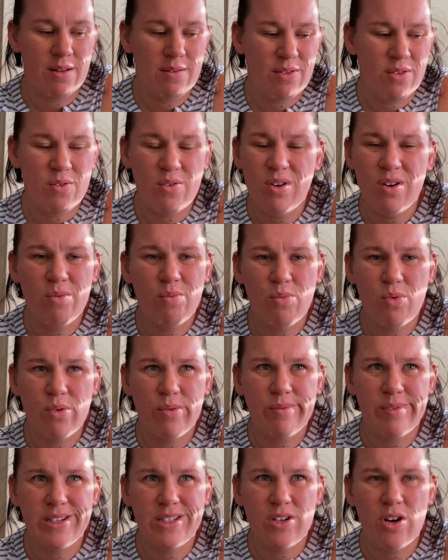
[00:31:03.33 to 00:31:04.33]
I thought,
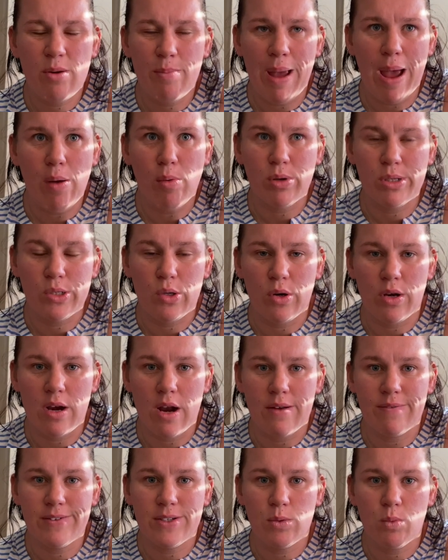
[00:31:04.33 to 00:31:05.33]
well, it's not about what's good
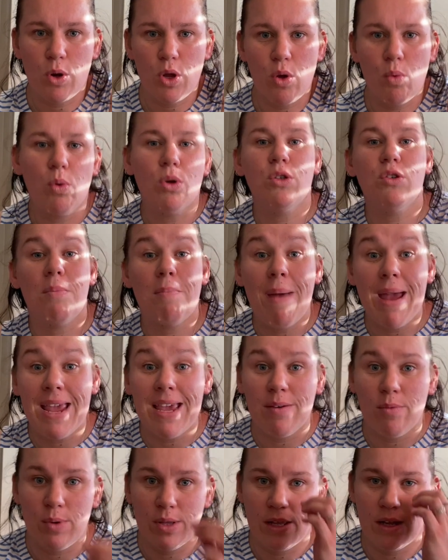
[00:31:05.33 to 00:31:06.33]
enough, it's what you want to
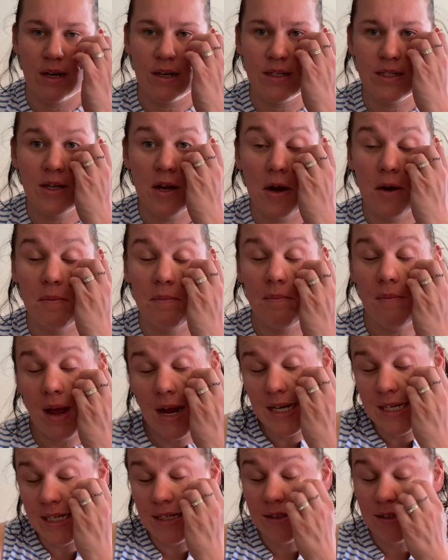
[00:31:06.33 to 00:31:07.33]
make with it. So I
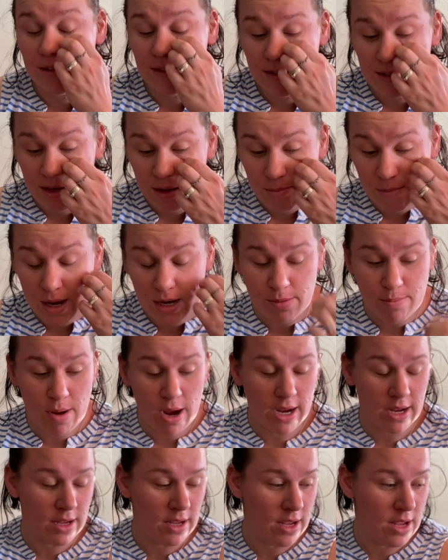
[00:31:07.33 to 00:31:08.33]
did. I made
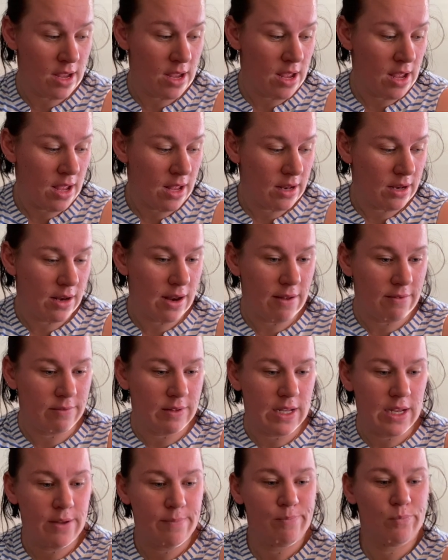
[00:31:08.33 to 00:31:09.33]
my
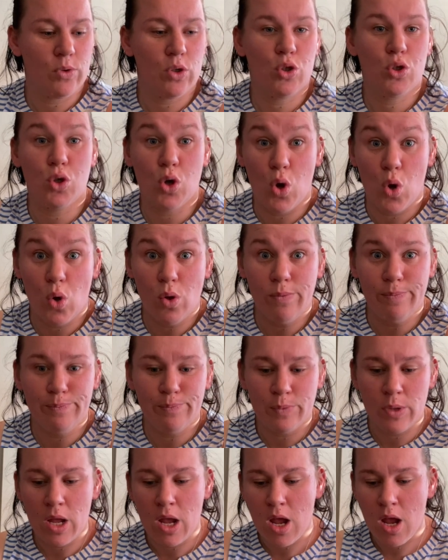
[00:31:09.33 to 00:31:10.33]
lovely shawl.
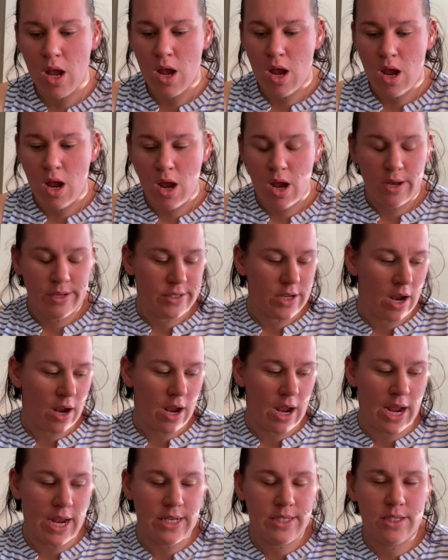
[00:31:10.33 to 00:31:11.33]
So
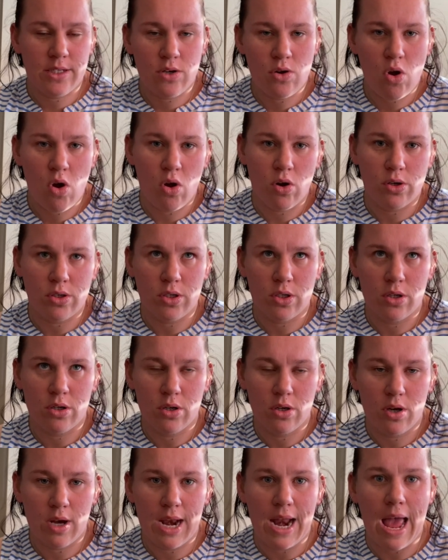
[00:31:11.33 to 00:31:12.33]
it's not
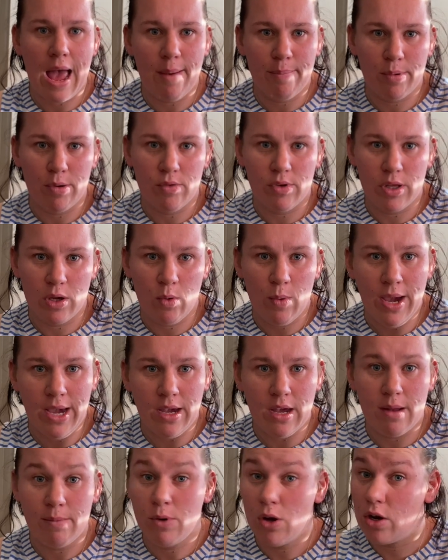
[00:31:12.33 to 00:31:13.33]
going to happen really quick.
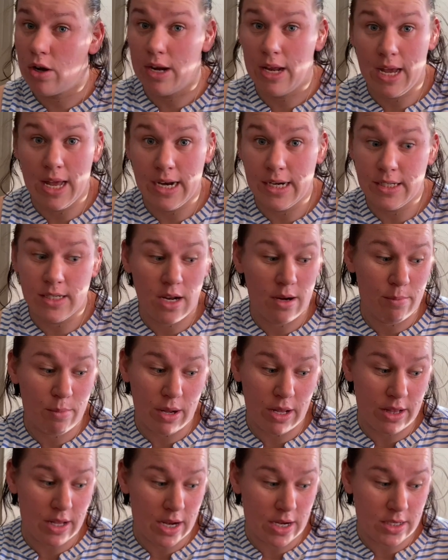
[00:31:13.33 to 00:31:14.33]
I'm not going to get it done by
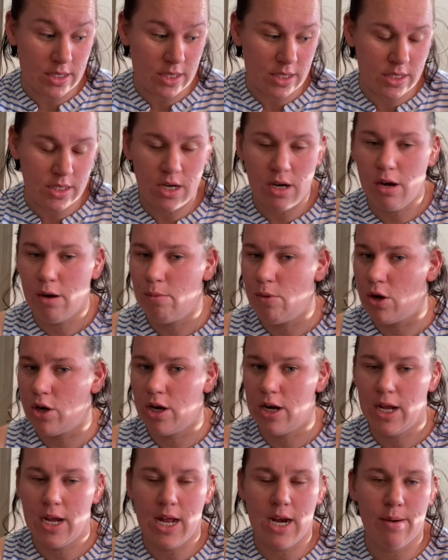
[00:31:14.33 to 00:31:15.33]
the end of this year. I'm not
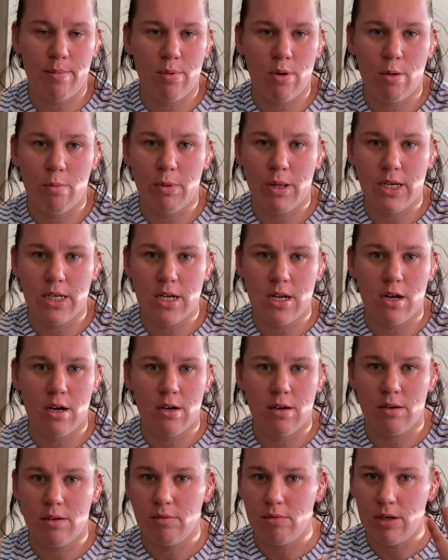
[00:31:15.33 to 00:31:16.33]
going to get it probably
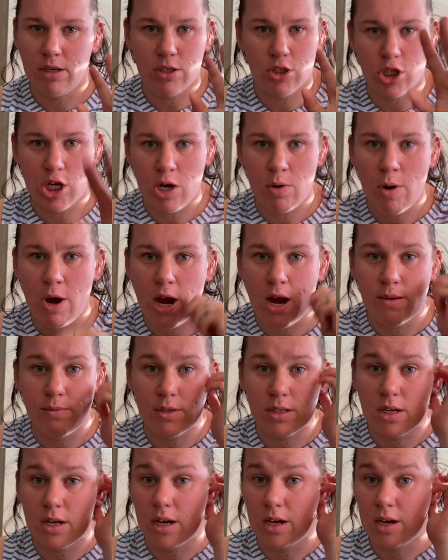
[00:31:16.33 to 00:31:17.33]
done in January. I'm
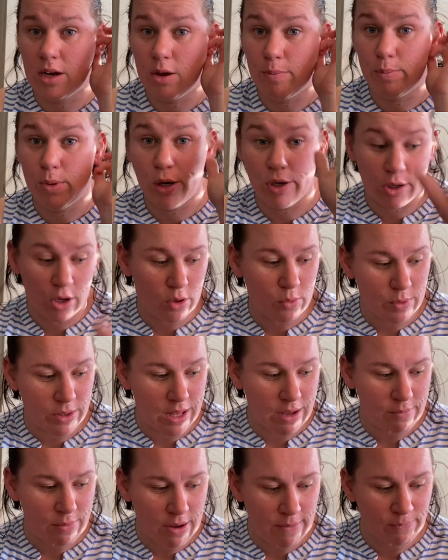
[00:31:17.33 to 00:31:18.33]
just going to plod along with
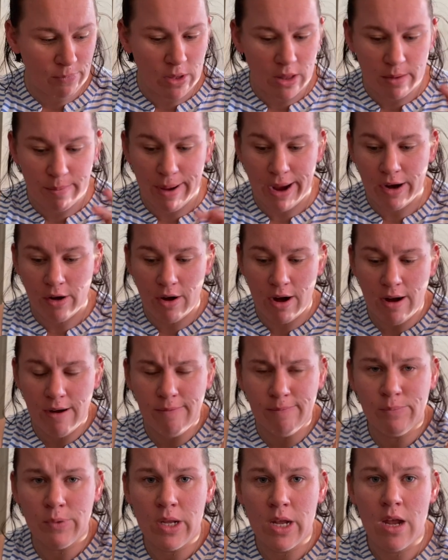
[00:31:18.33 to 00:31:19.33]
that one in the background.
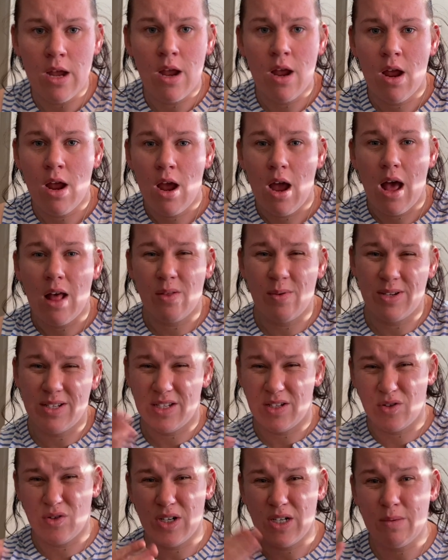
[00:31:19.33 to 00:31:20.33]
Otherwise I
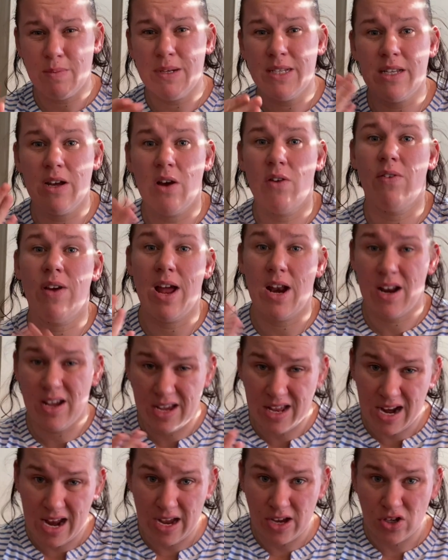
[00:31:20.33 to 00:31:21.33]
stress myself out and I
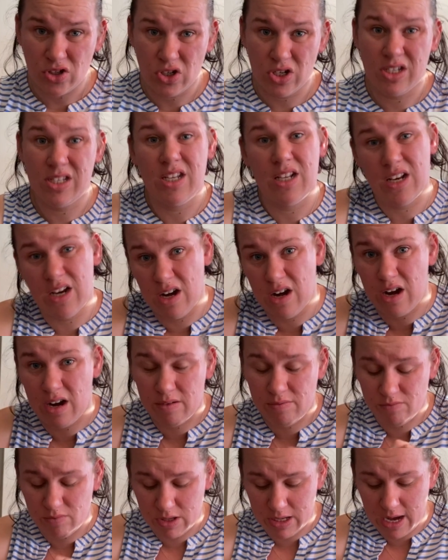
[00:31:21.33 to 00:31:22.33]
get anxious and then I
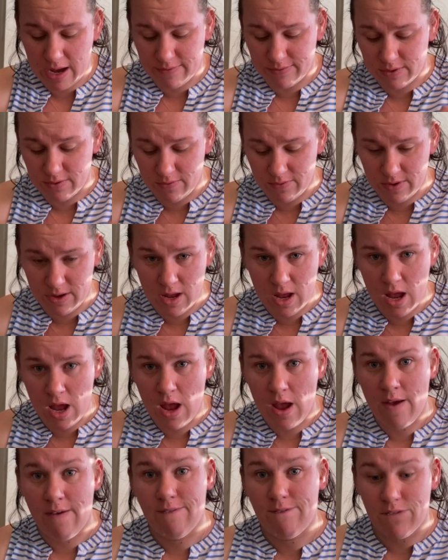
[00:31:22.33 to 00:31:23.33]
really have to
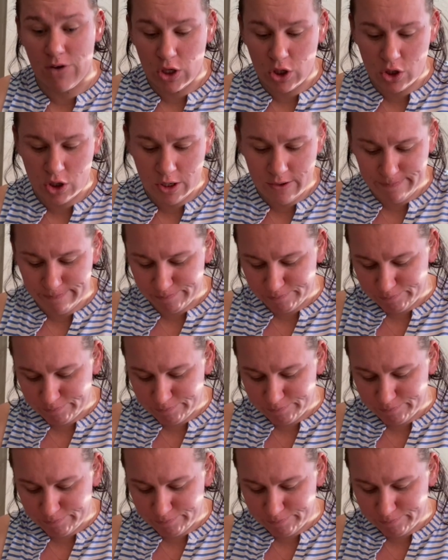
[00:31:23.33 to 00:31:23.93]
finish it.